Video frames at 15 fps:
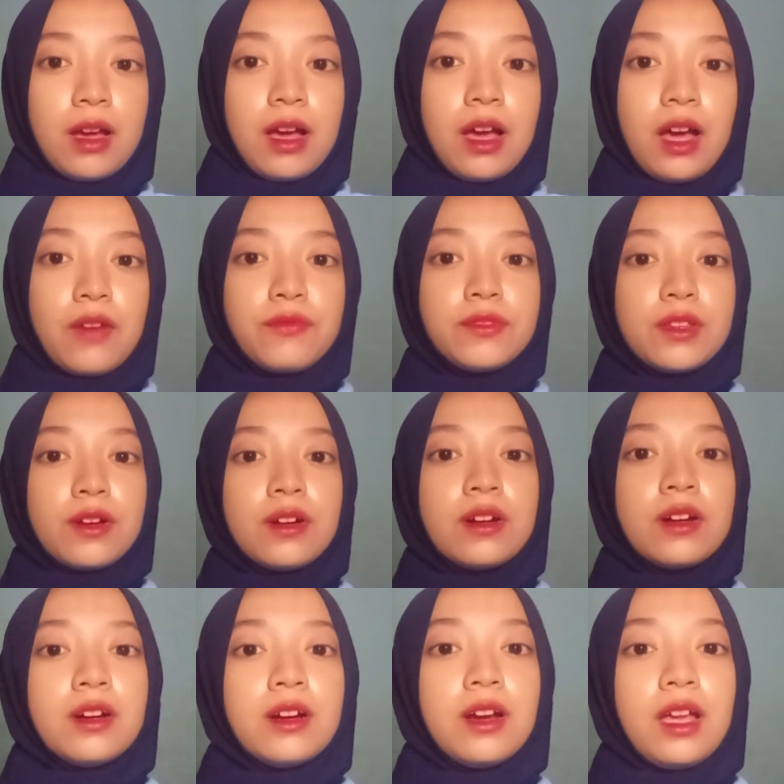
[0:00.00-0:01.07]

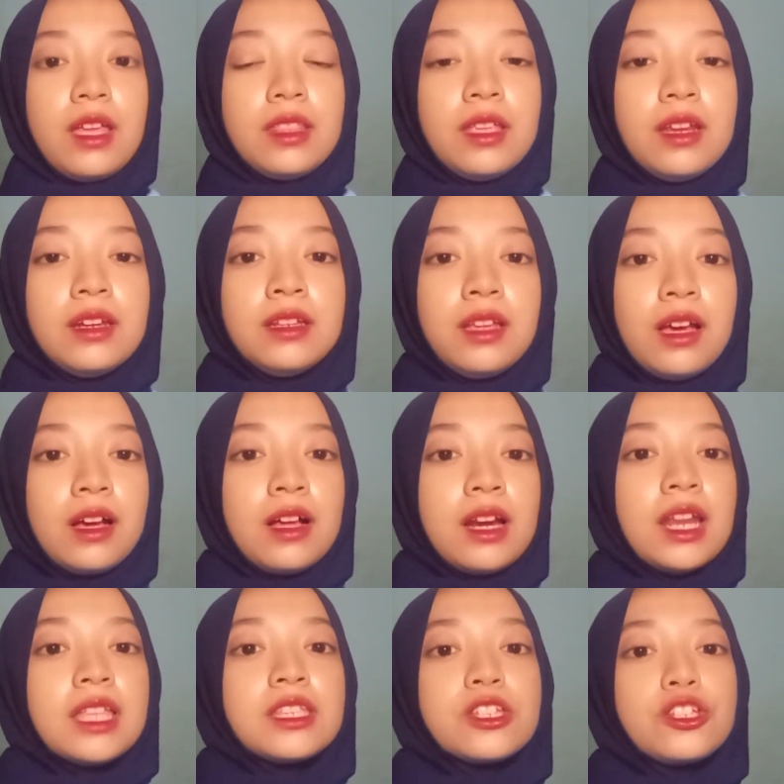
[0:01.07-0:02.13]
after, and then
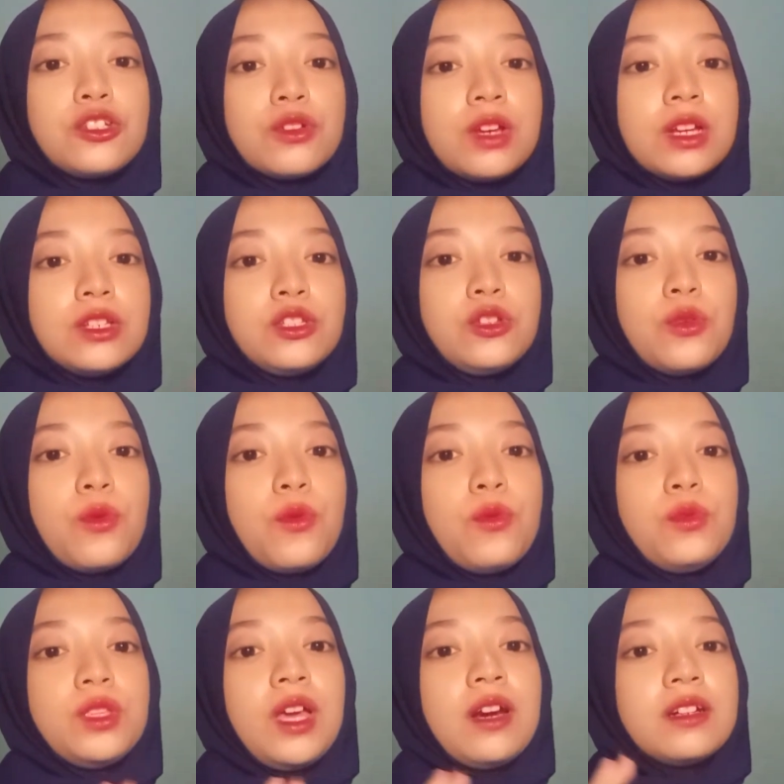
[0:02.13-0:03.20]
let students
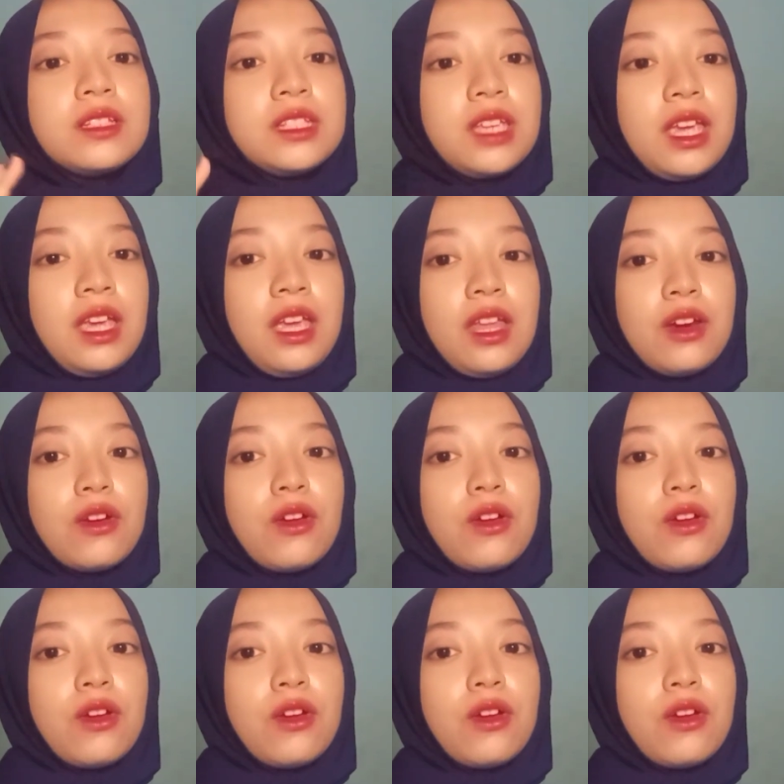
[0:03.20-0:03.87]
do their thing in